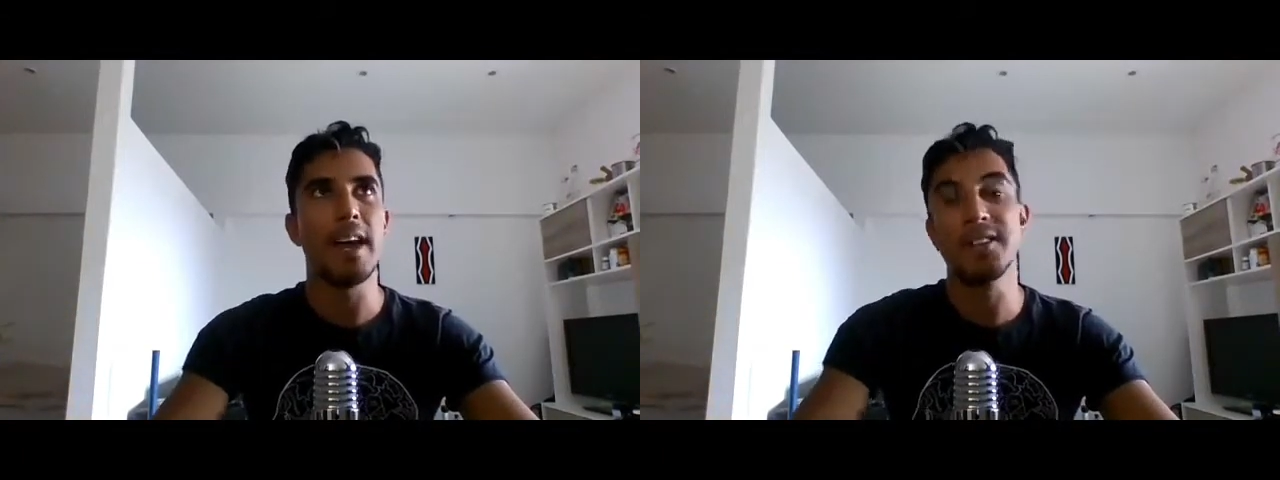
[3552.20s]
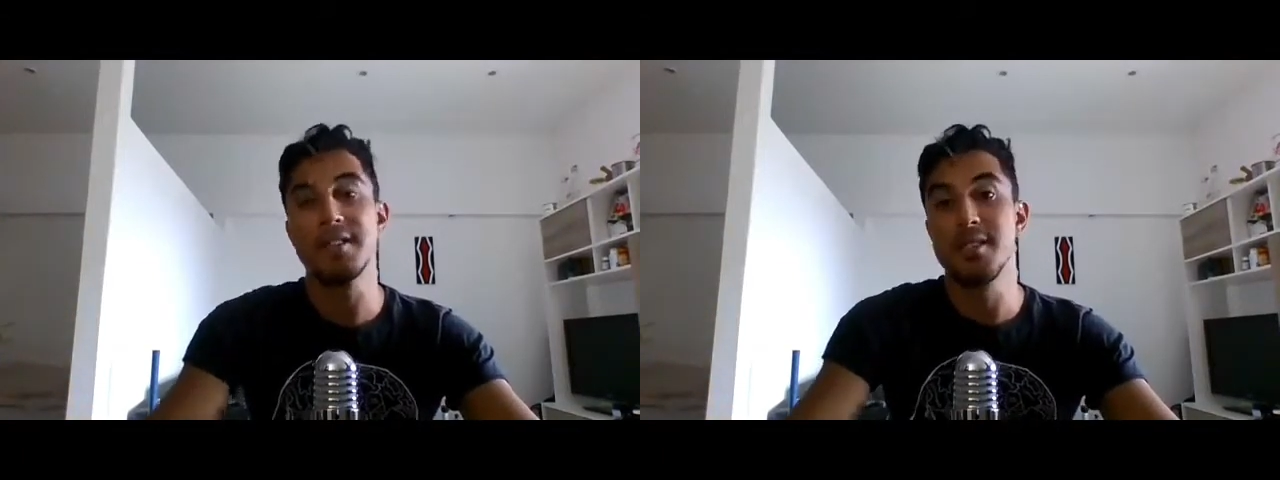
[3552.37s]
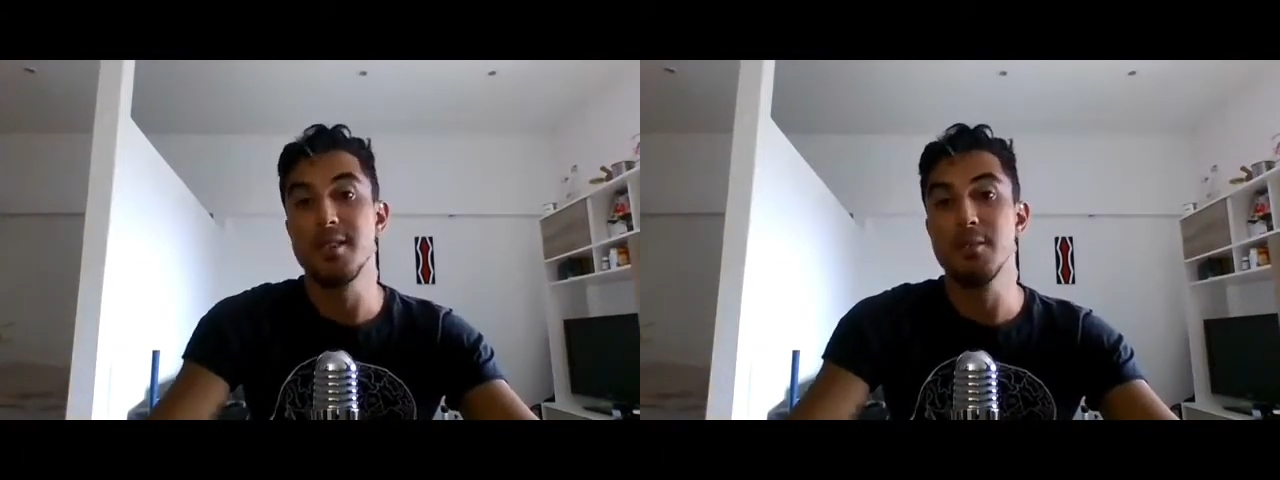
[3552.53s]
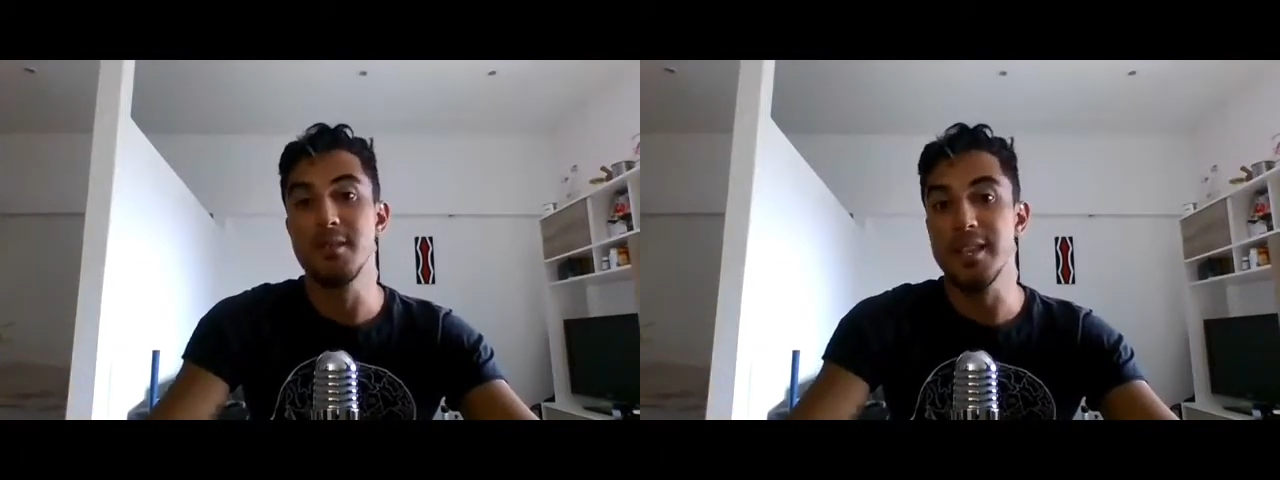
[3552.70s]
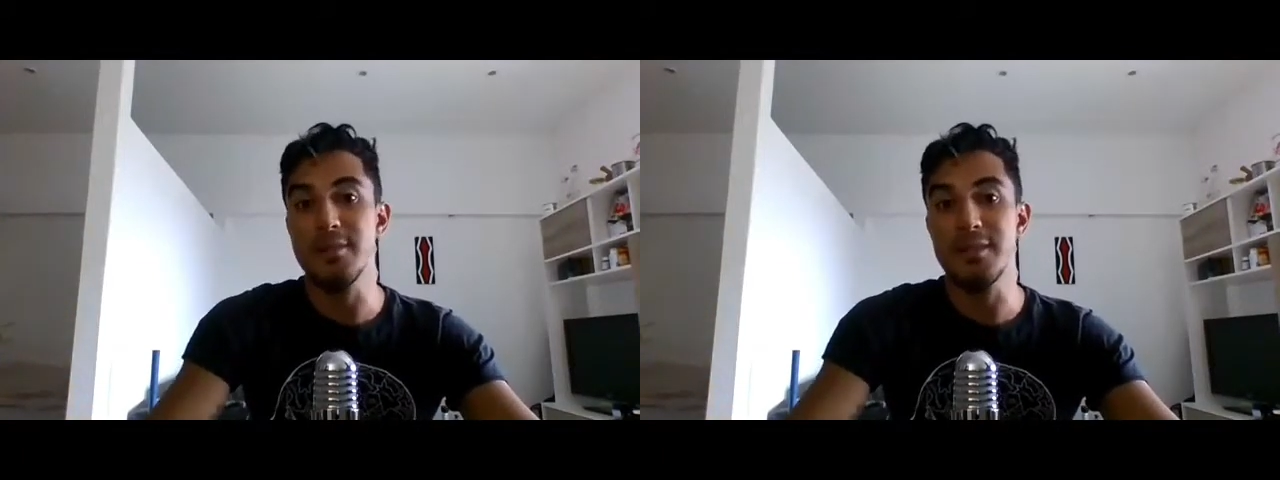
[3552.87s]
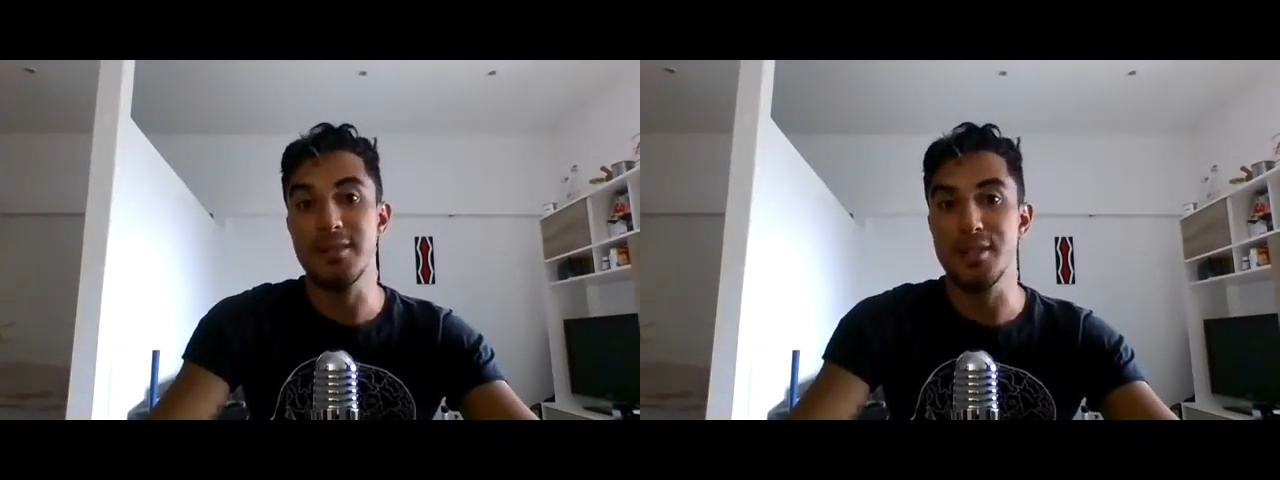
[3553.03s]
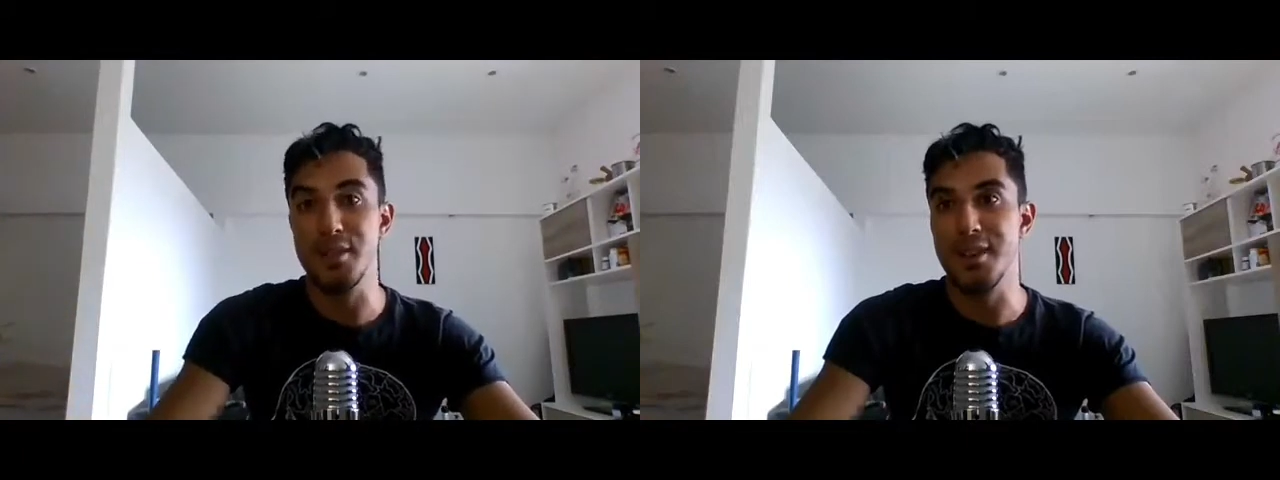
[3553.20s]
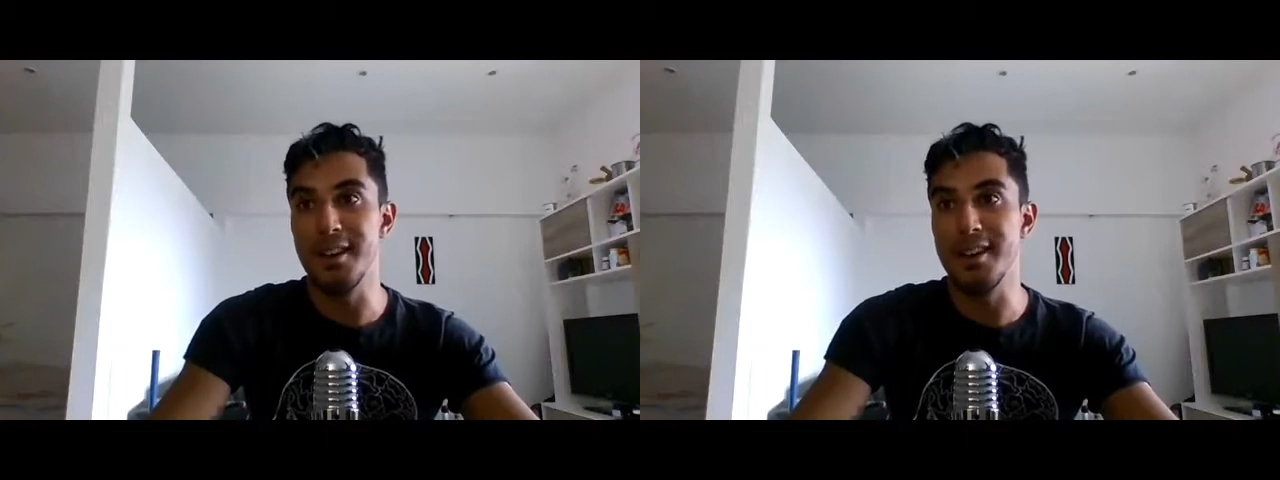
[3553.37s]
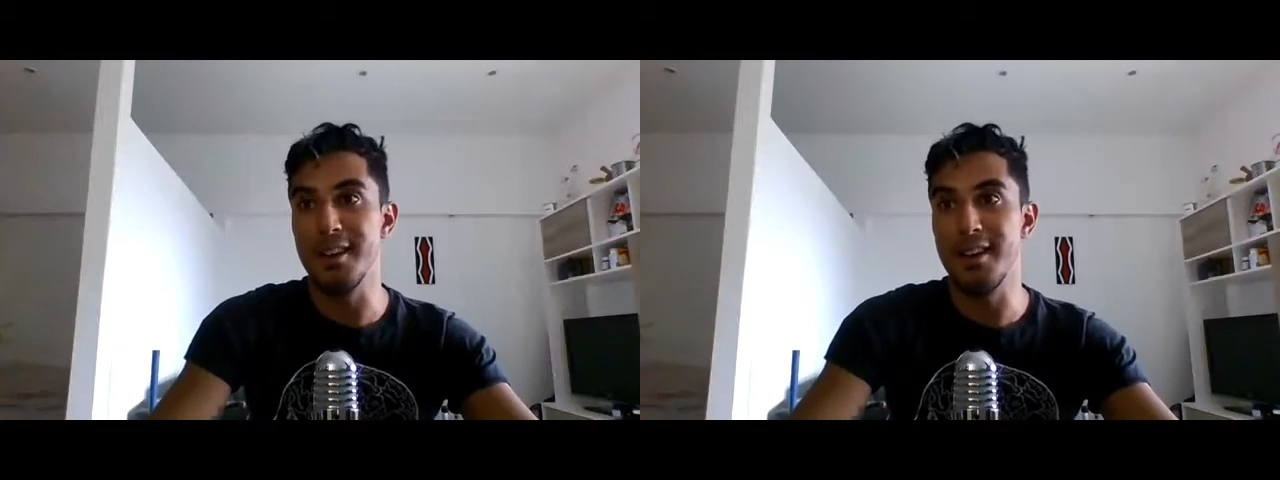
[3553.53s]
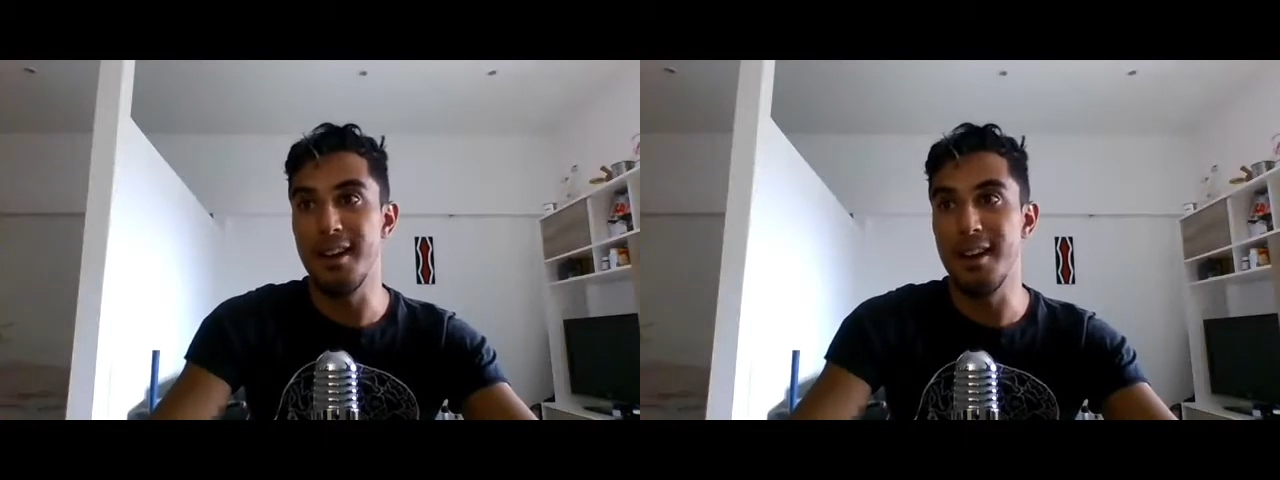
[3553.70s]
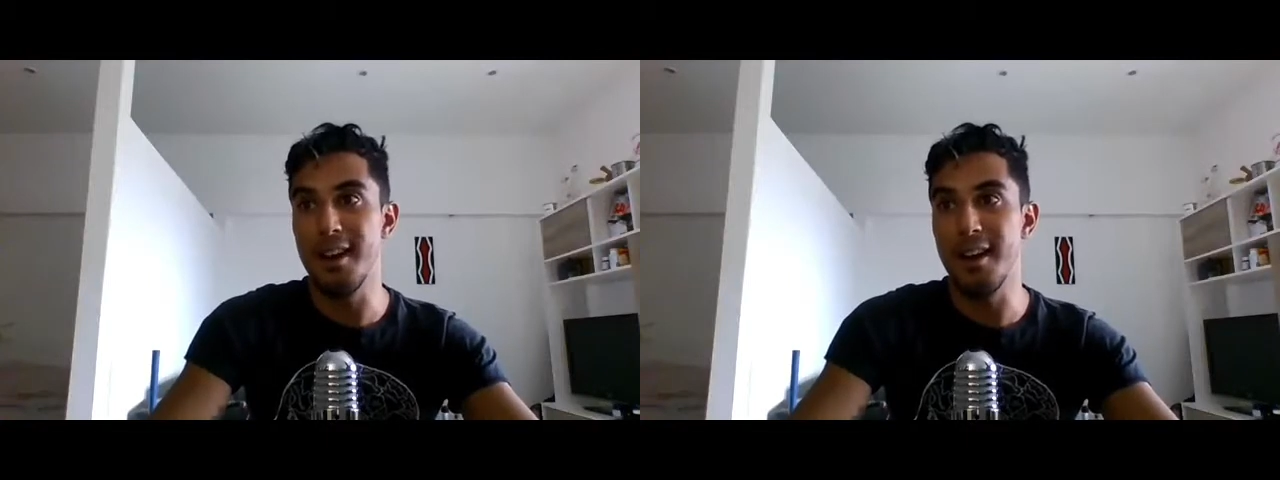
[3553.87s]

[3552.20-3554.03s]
still believe in certain